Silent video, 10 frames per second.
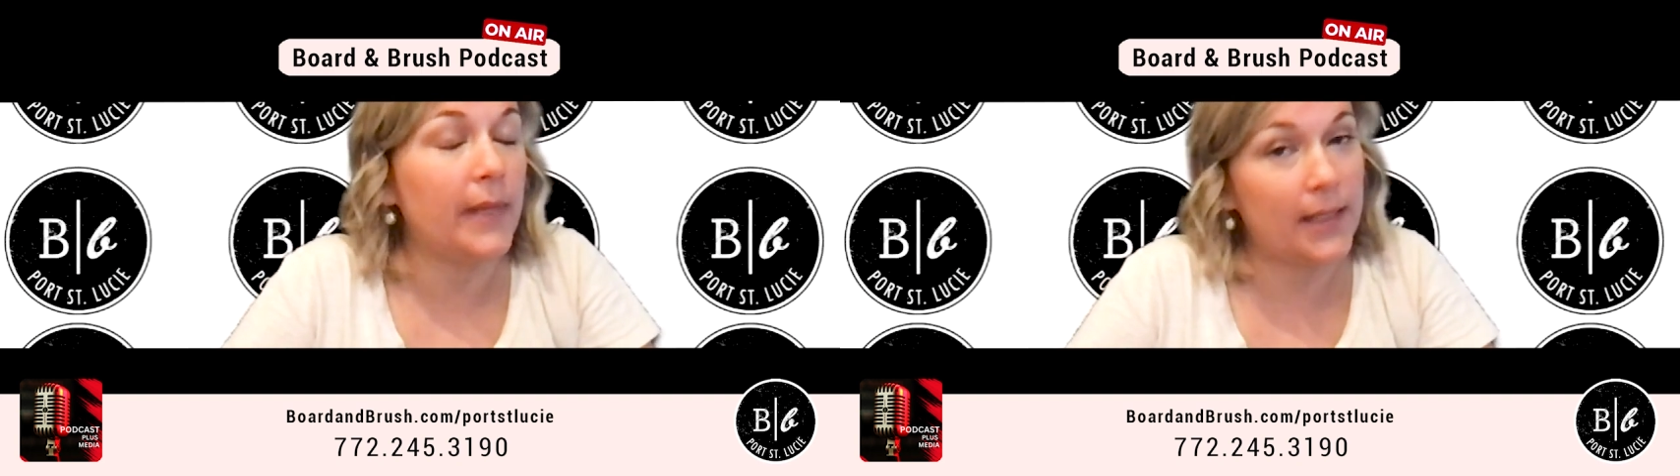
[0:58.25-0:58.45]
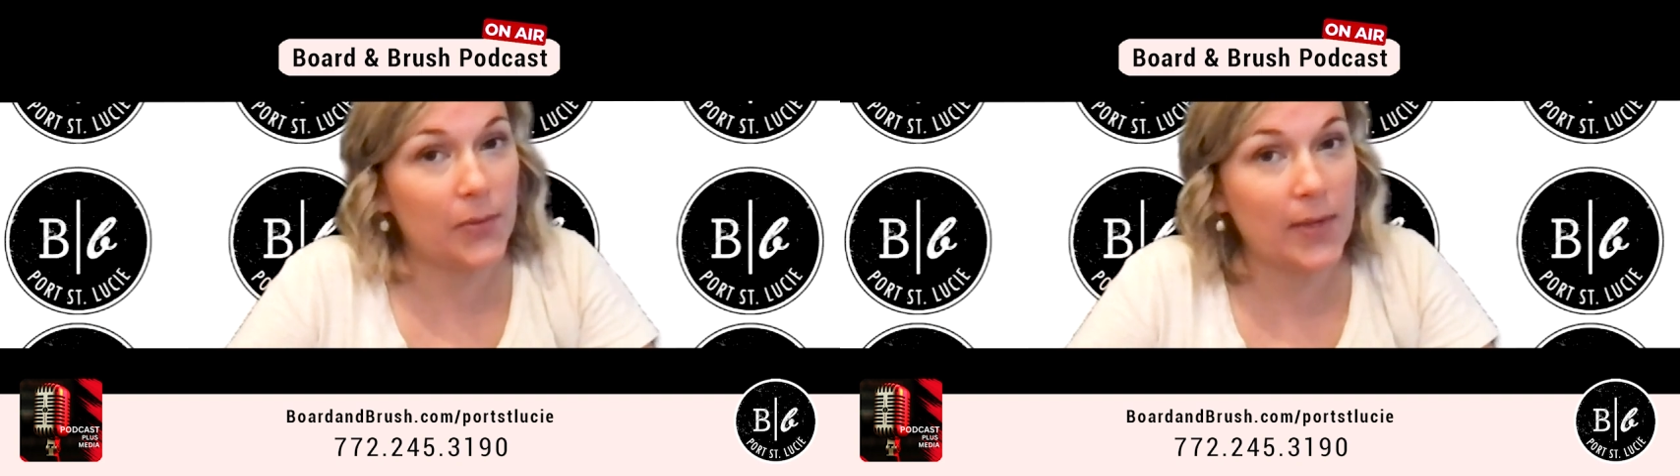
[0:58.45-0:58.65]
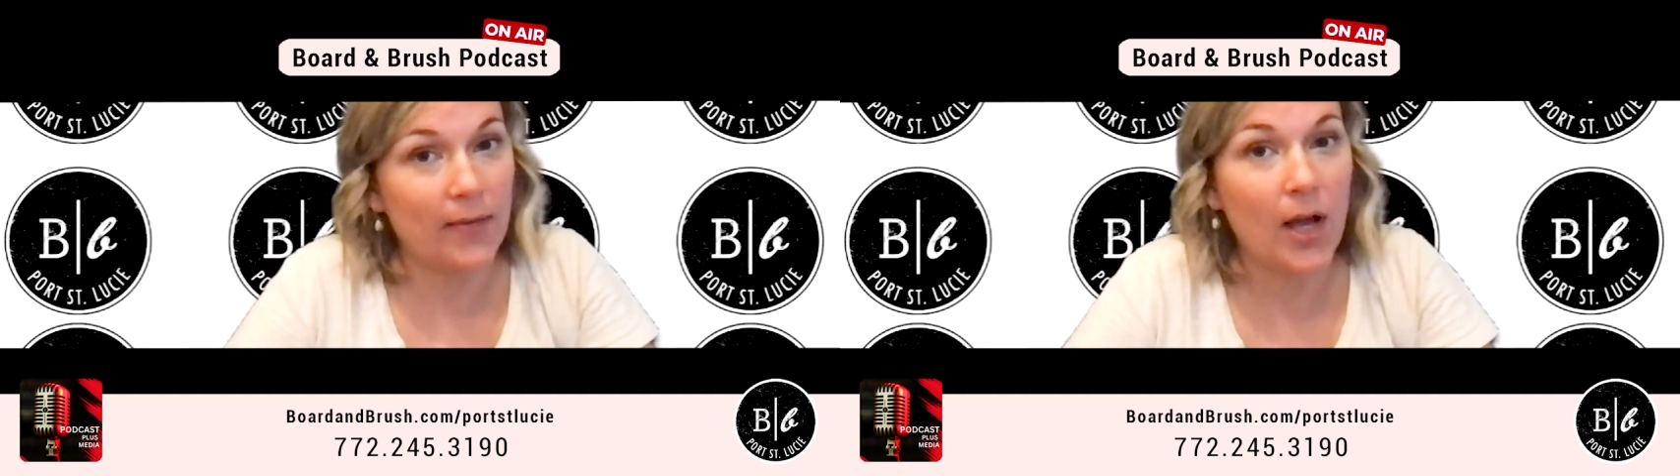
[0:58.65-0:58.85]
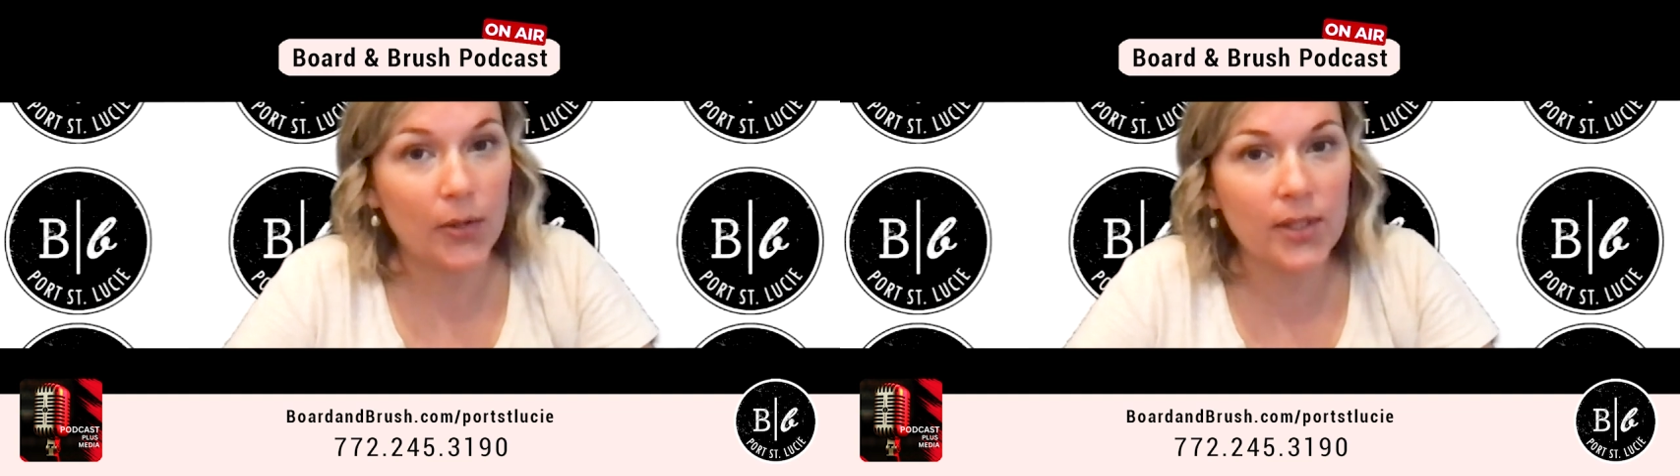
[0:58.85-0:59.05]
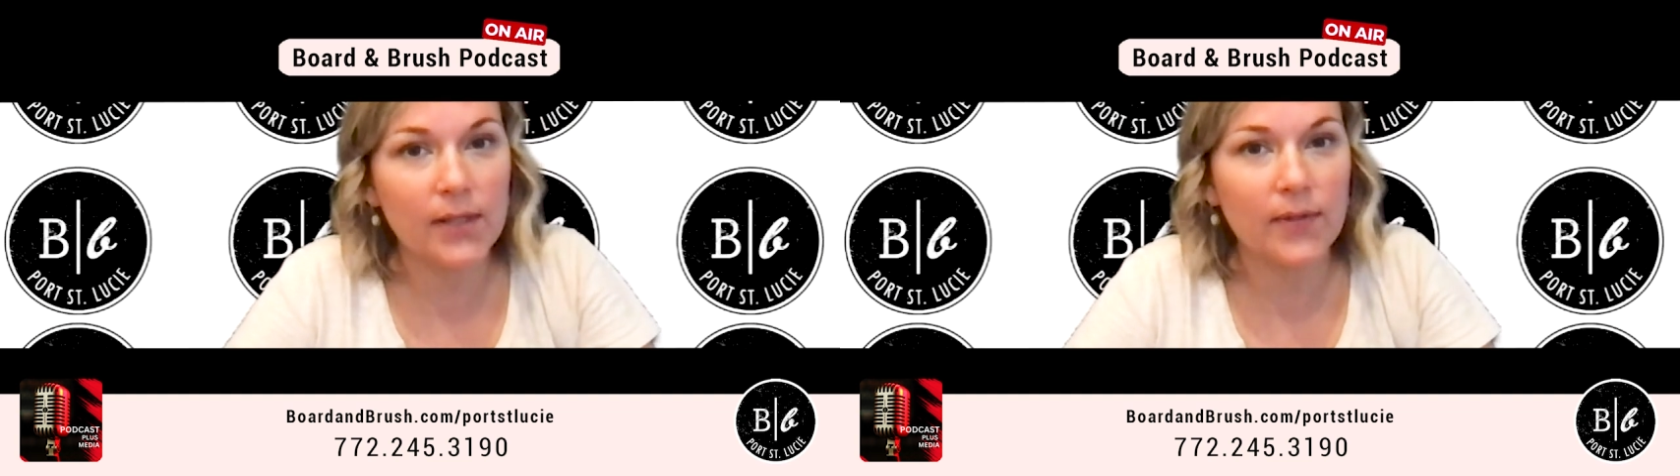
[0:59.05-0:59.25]
because we have
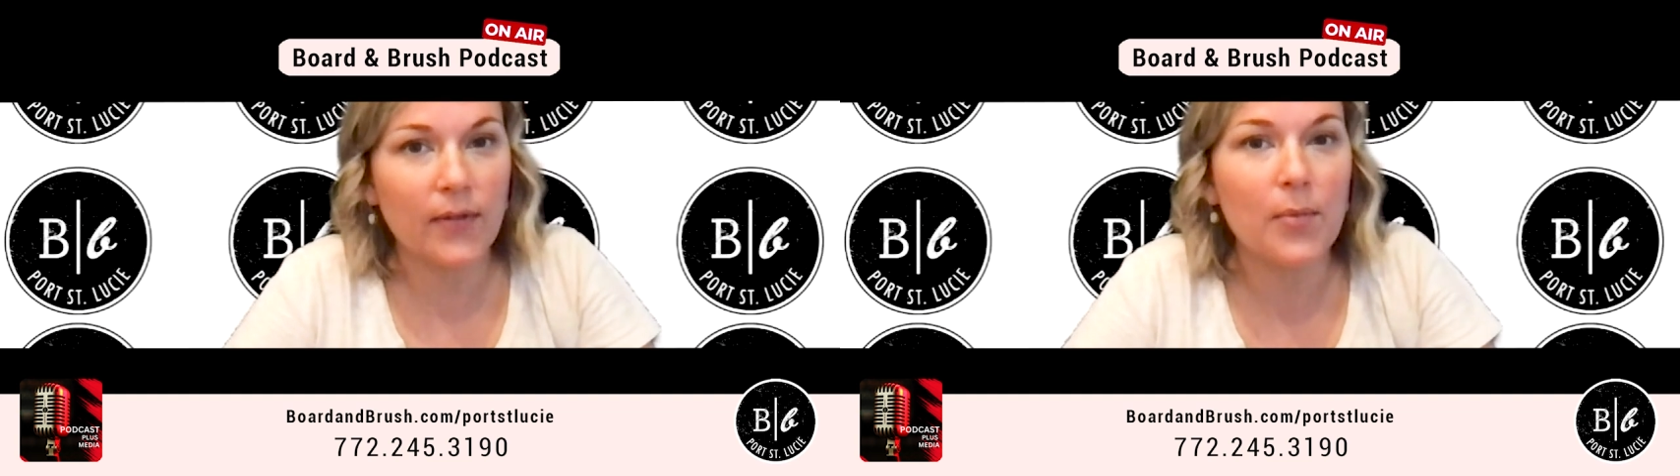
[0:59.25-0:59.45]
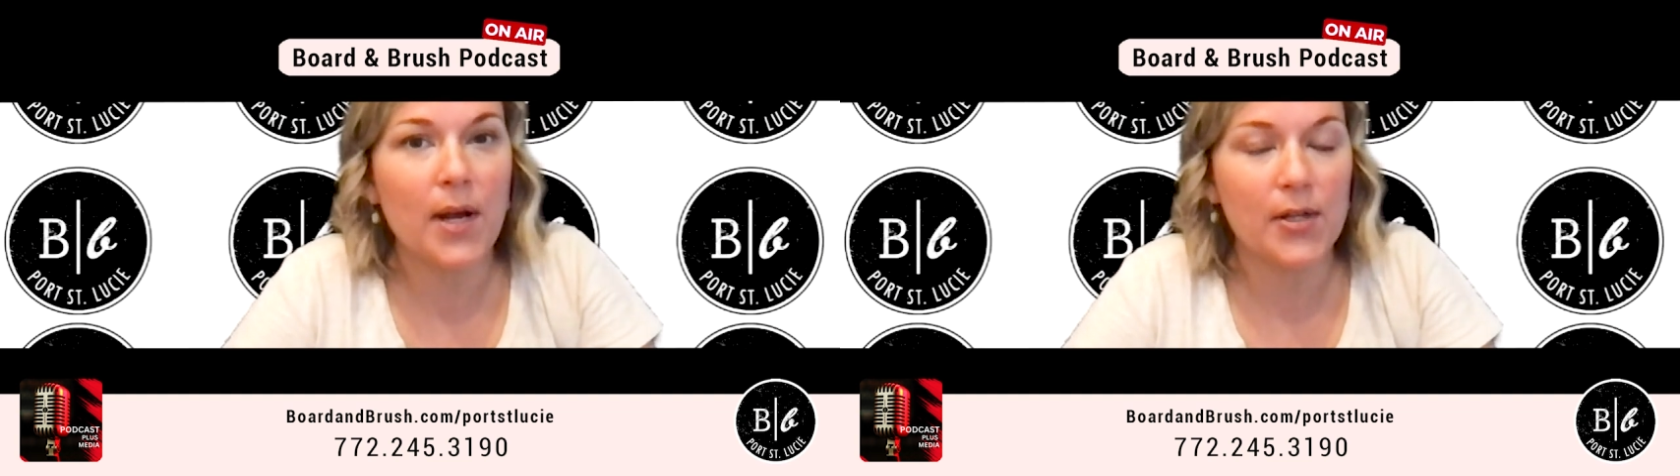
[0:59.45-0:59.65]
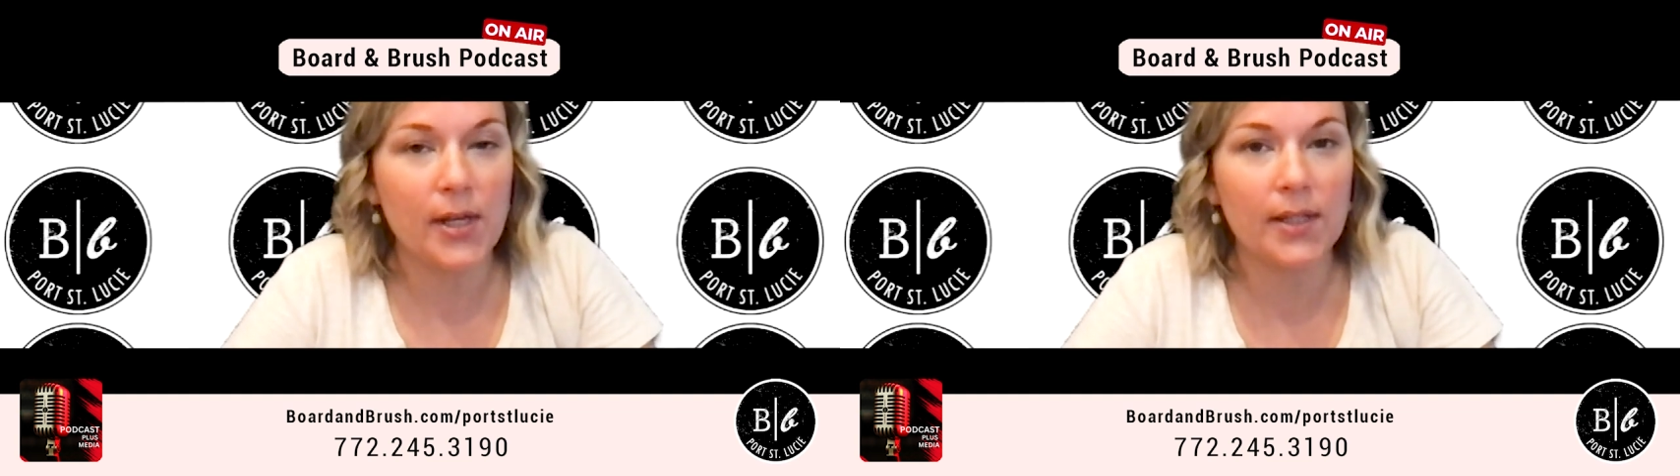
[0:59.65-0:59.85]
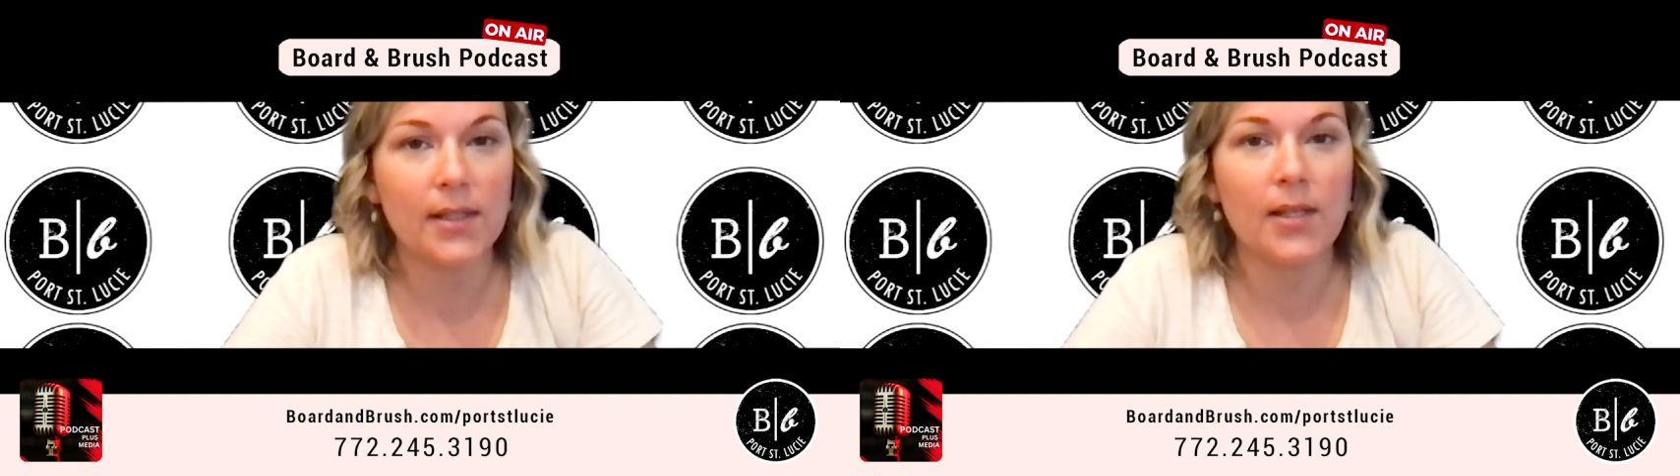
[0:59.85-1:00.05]
hundreds of different projects